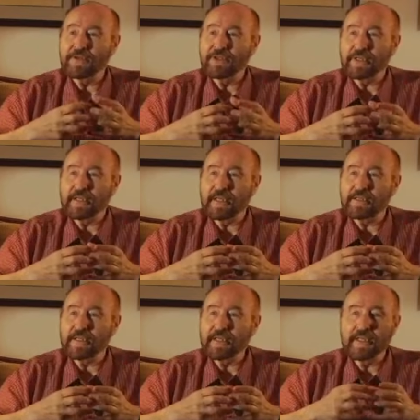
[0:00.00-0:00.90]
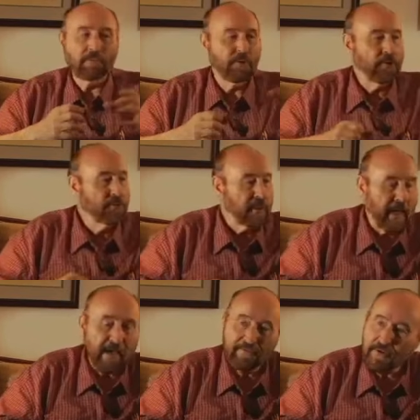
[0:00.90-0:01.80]
energy it takes in, it will use
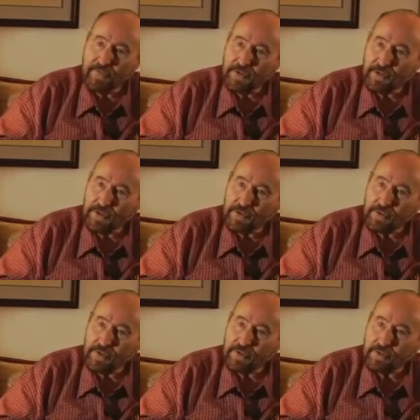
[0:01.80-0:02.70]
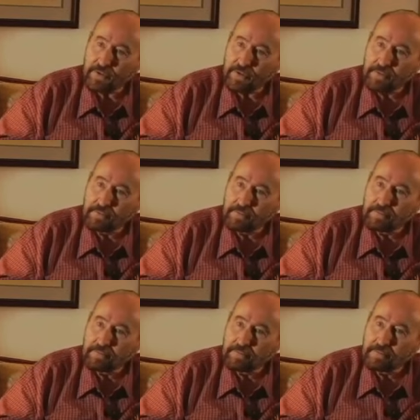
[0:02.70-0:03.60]
half of it to destroy the source.
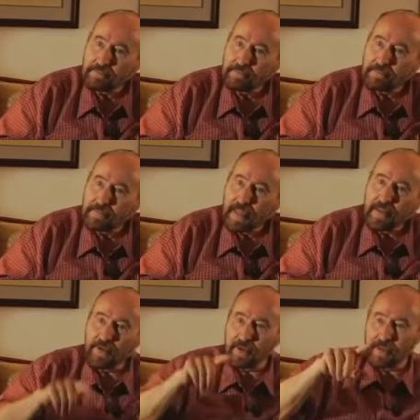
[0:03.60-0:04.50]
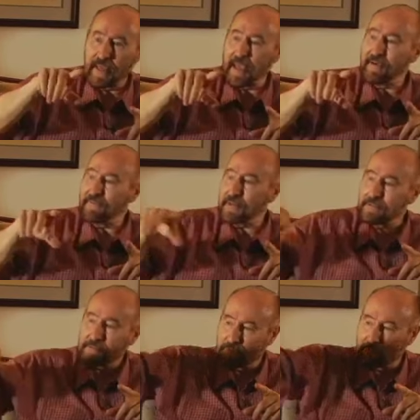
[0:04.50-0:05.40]
The other half,
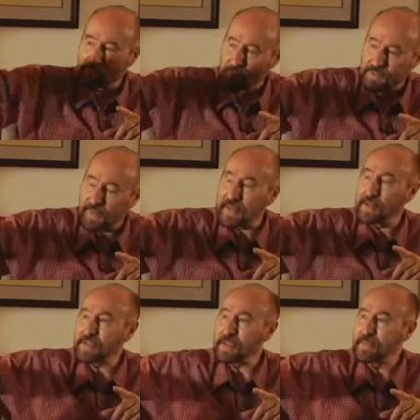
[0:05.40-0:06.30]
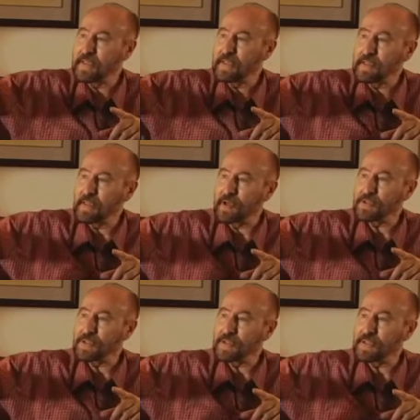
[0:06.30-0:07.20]
it'll spill some in the
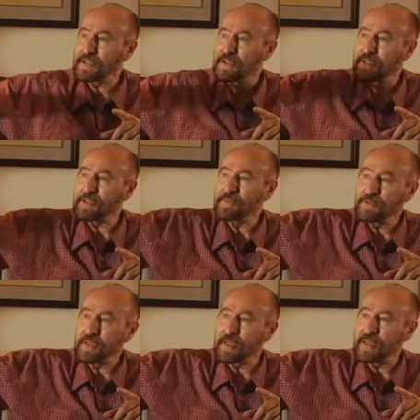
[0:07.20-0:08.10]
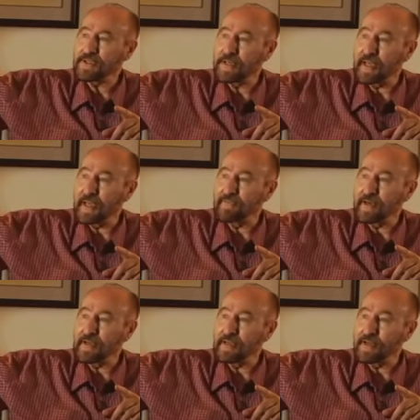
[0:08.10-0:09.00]
losses in the system. You'll get less than half
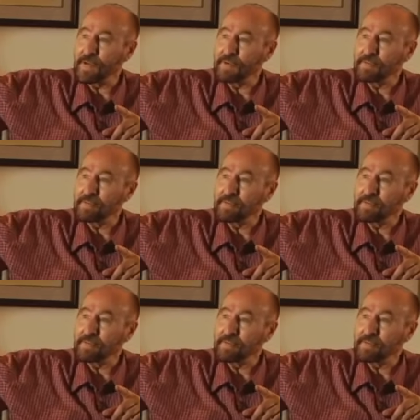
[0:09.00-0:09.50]
out in the load.